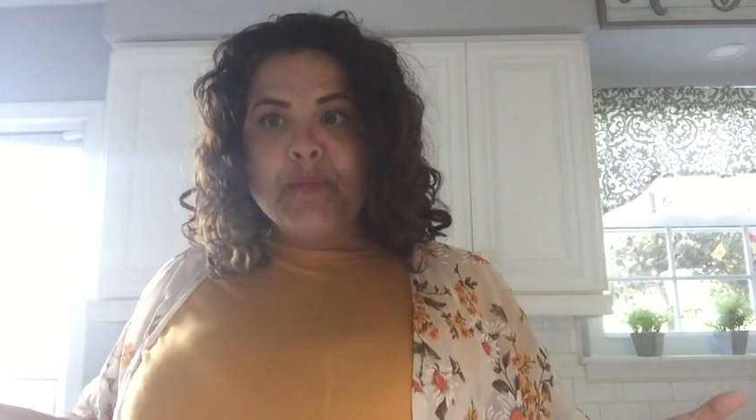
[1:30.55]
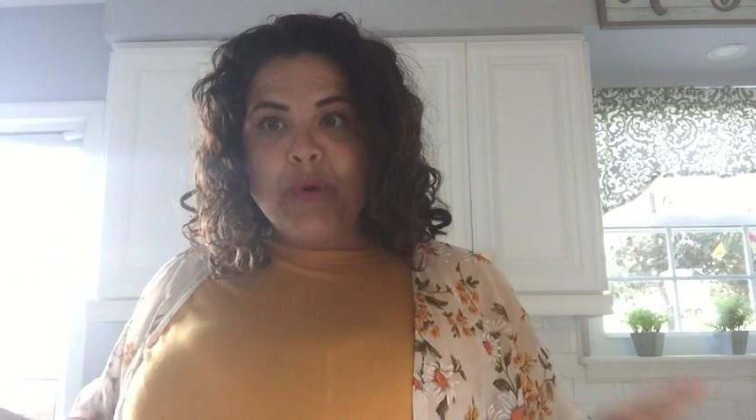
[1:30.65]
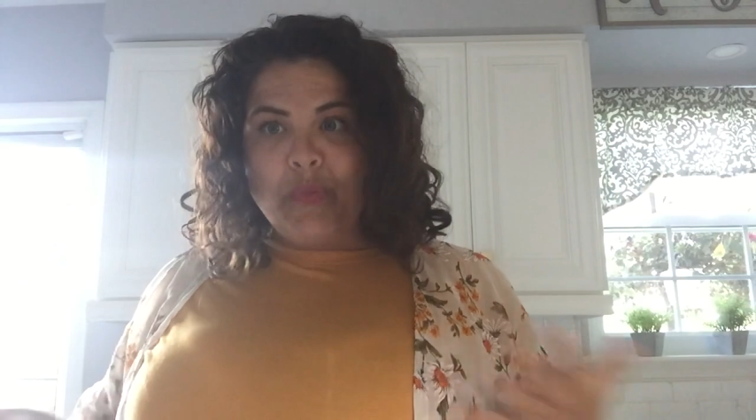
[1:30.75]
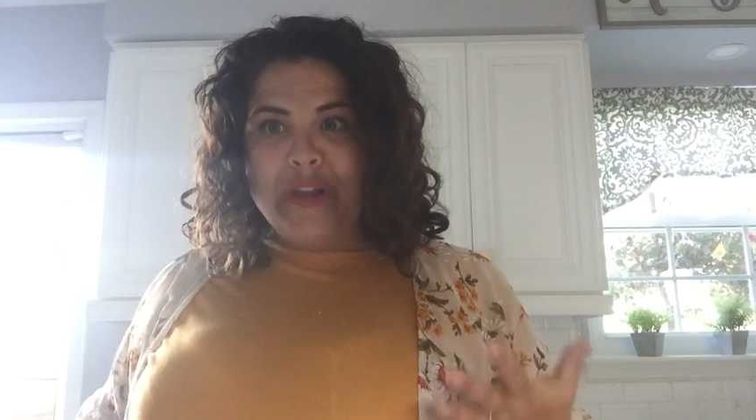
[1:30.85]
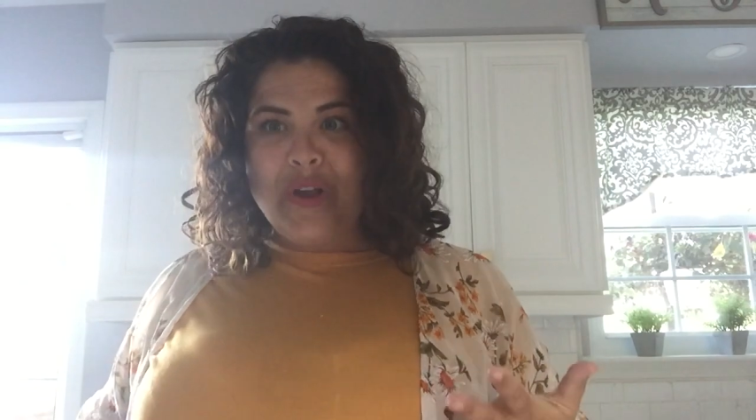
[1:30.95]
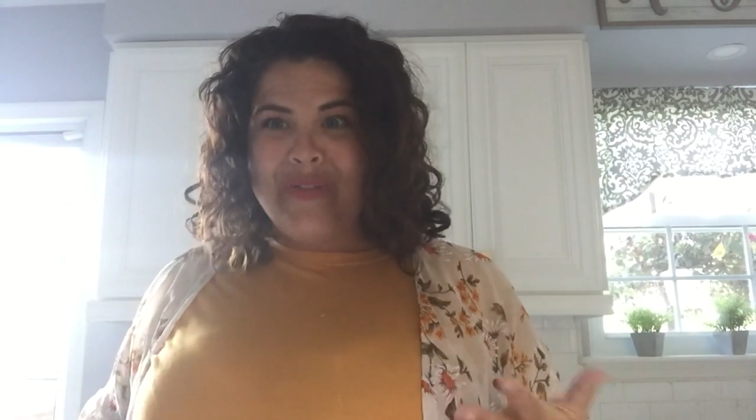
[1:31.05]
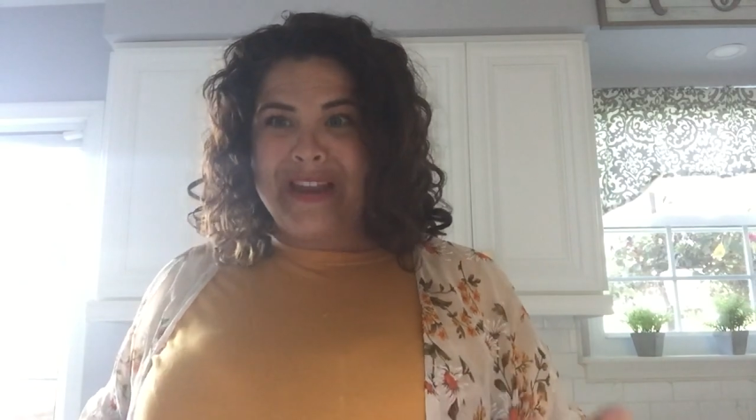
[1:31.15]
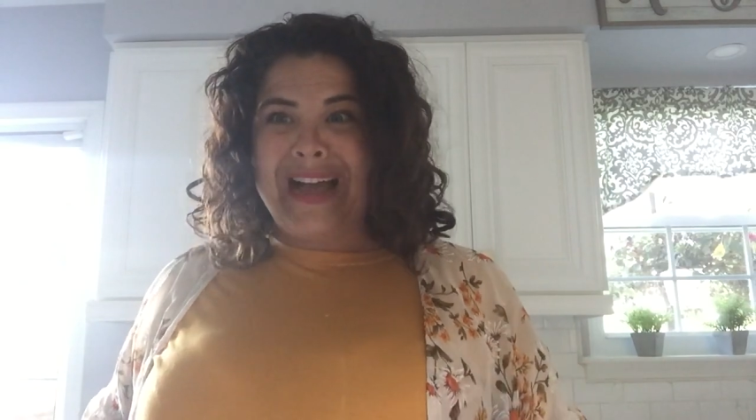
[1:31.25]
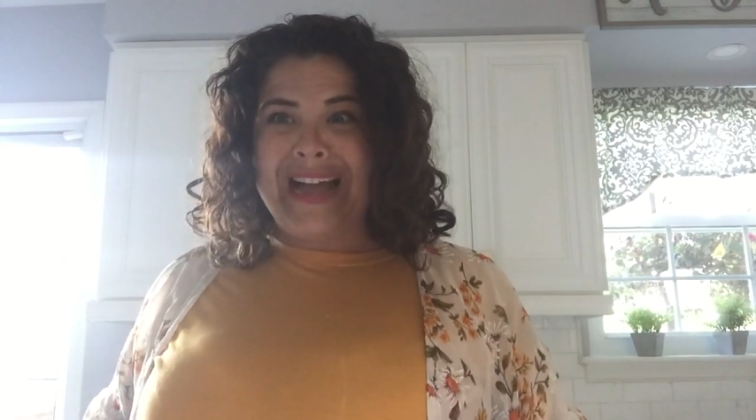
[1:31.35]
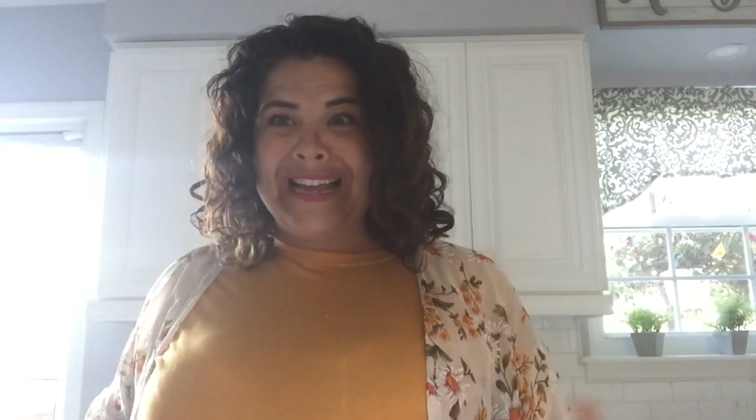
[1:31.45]
but we know
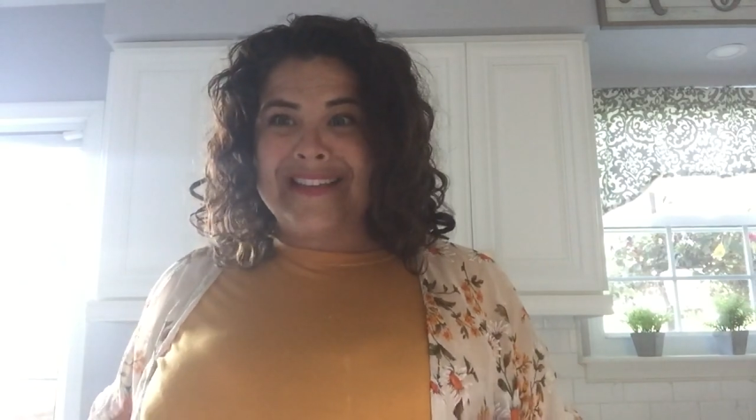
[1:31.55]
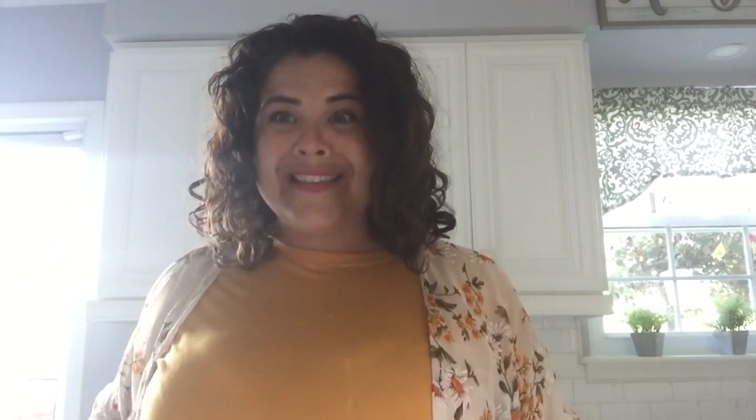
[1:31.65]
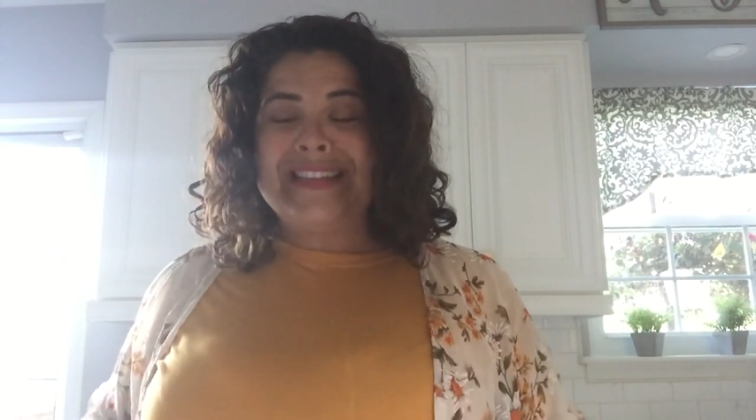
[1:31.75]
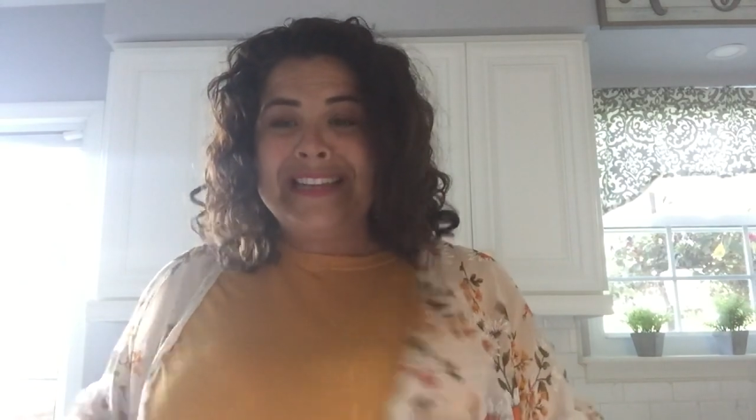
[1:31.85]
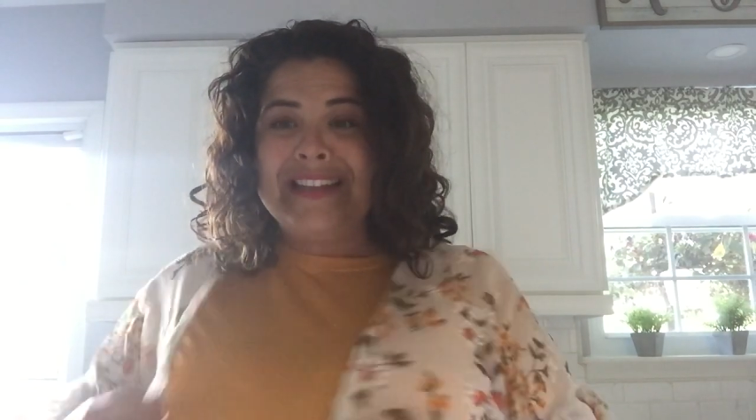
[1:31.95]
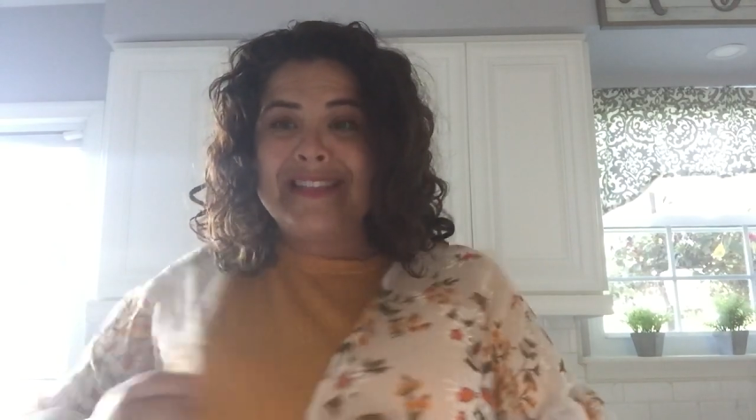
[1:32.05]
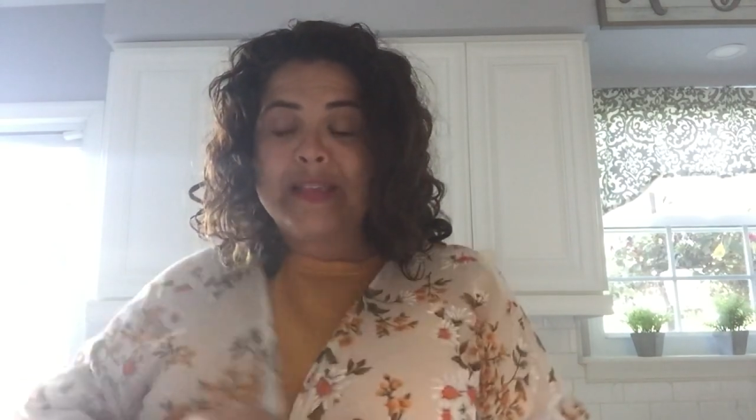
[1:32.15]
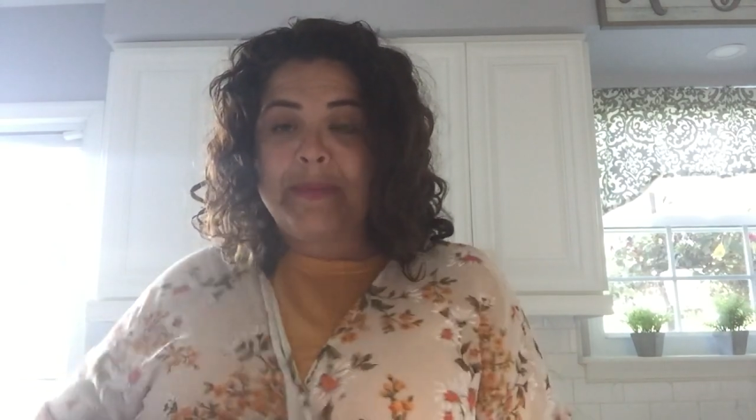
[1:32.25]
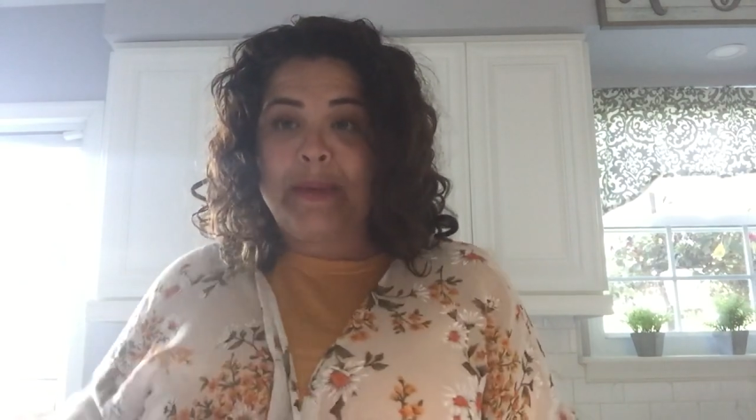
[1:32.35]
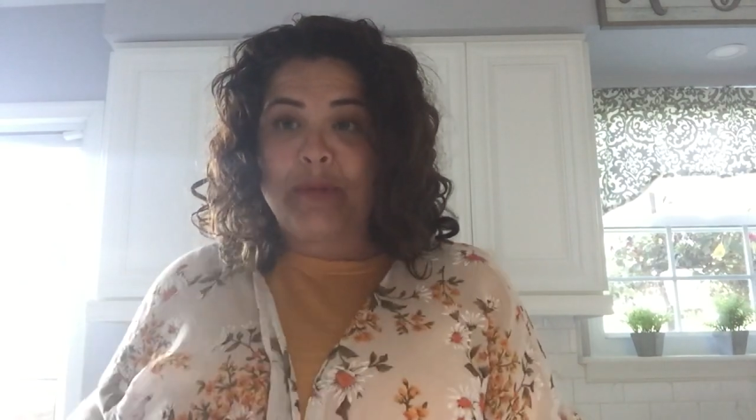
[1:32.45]
that ice needs to be